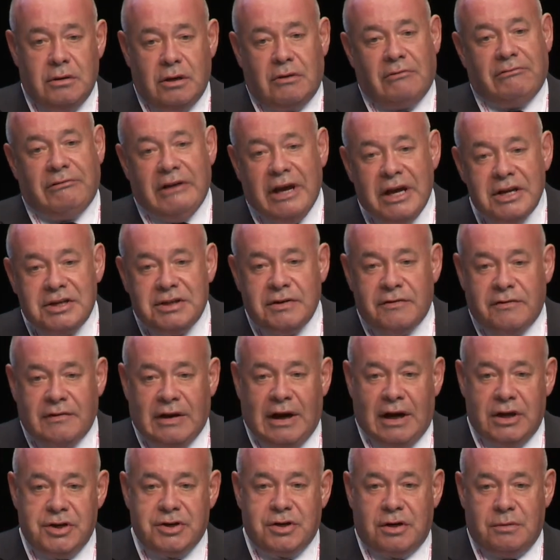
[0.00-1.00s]
creative
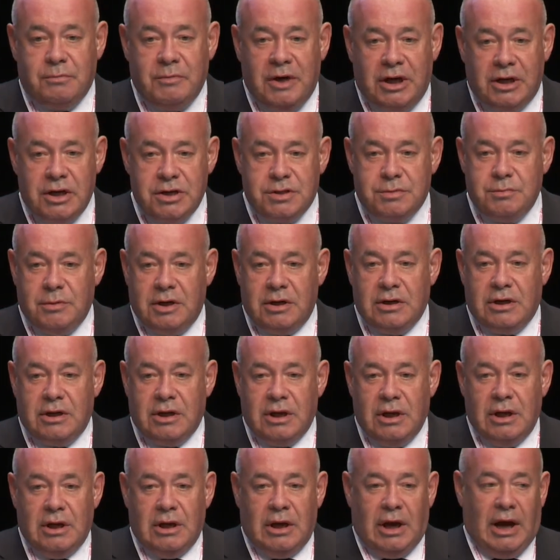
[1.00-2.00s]
culture management,
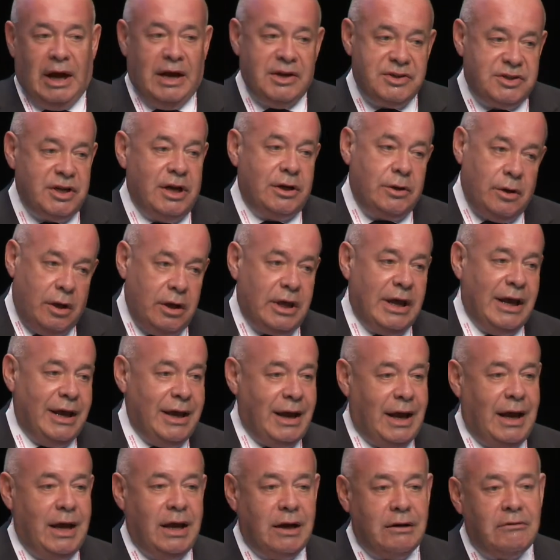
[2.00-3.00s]
I said,
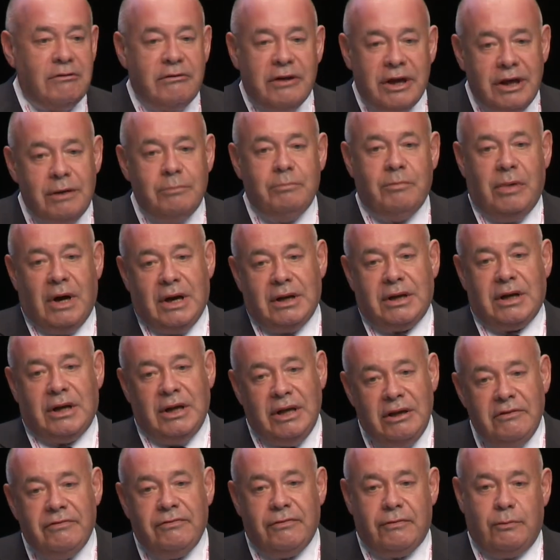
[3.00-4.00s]
okay, I agree, but
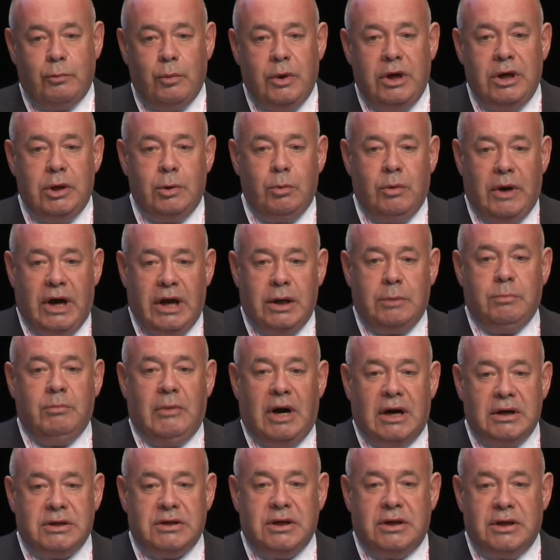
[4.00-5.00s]
if we invite
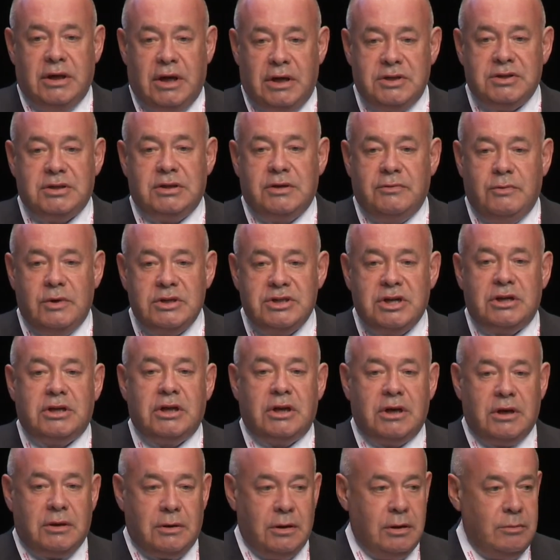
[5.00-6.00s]
Martin as a
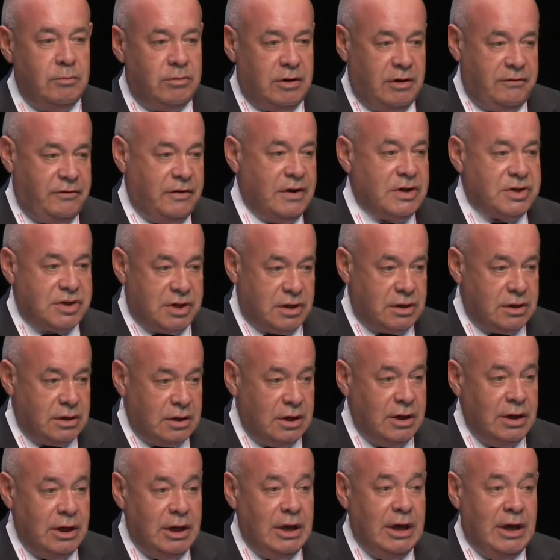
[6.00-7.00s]
visiting professor,
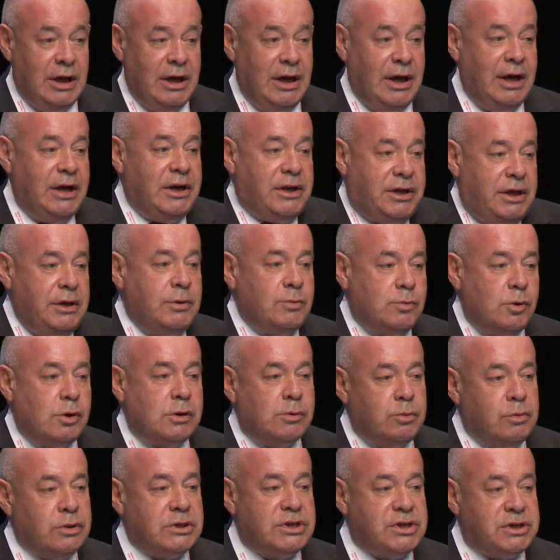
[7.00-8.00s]
and he
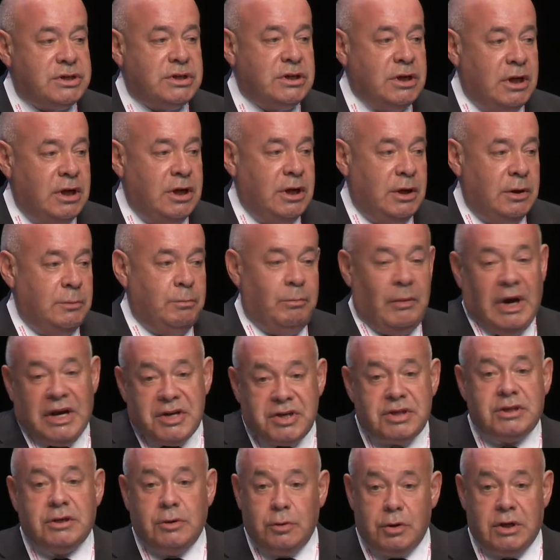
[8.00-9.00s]
worked with
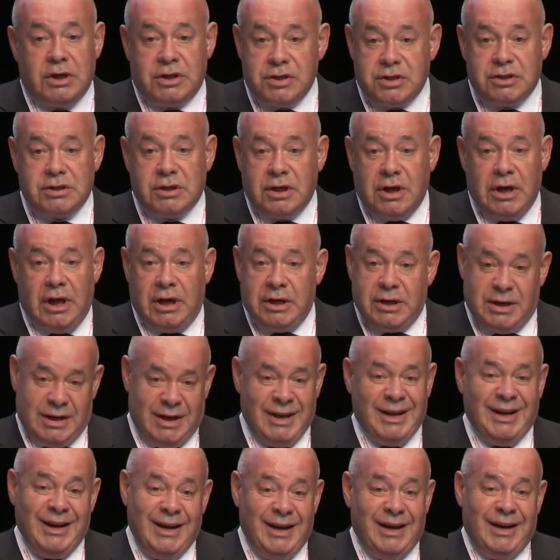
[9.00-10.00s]
my students,
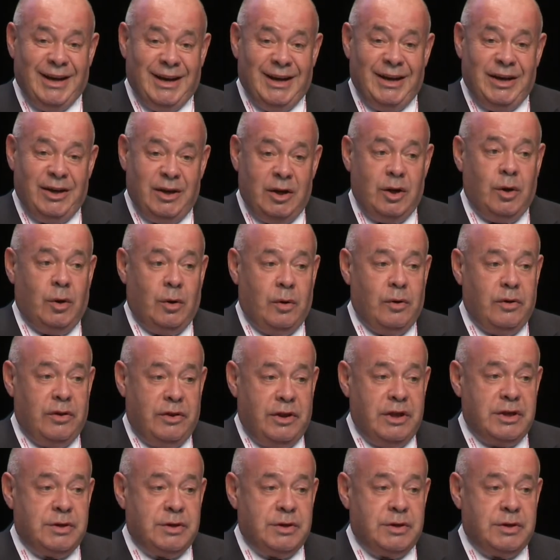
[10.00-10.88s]
and you know,